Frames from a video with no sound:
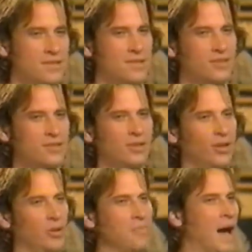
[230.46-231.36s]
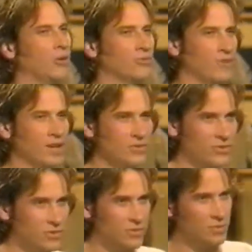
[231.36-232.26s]
This little about
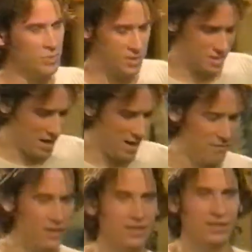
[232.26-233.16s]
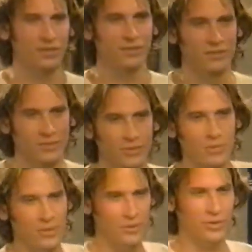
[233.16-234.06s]
face wouldn't have anything to do
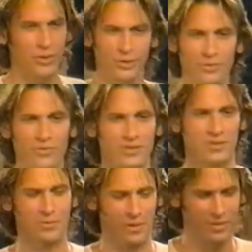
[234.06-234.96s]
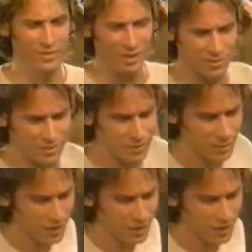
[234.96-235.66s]
with your little visit with Dusty, would